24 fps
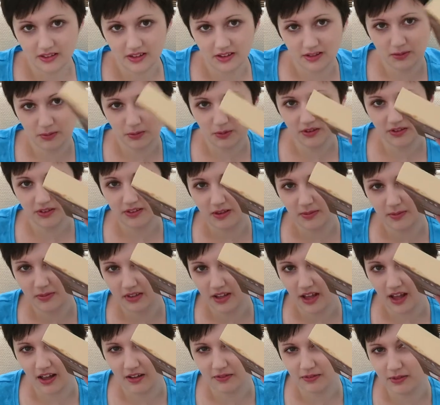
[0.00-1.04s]
this one seems
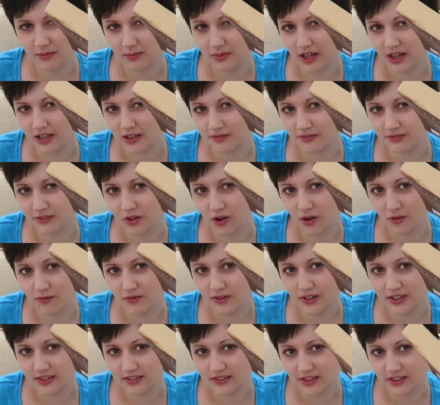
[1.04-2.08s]
to have some kind of
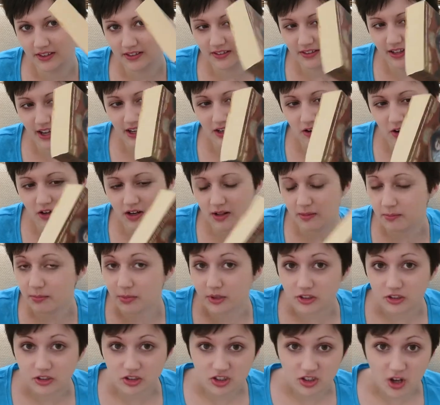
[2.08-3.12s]
coffee and tea stain on it,
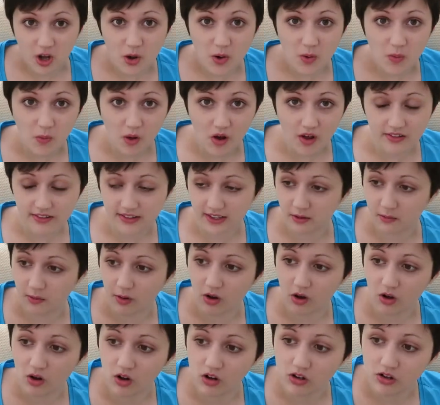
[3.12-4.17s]
but you know what? They
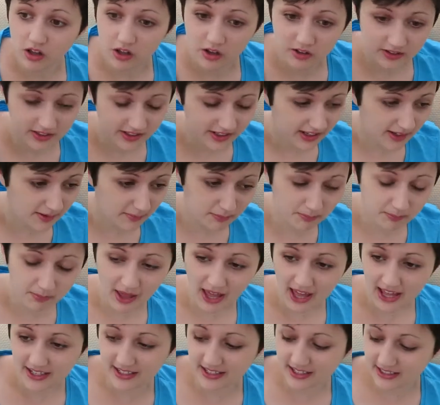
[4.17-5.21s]
were all only a
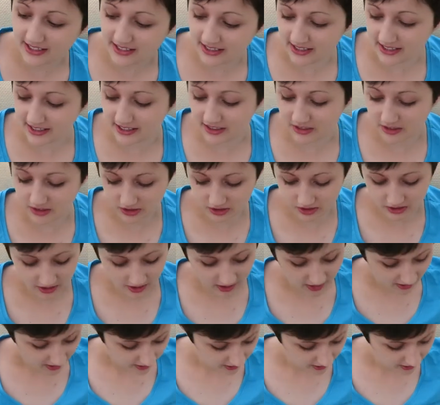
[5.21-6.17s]
penny each,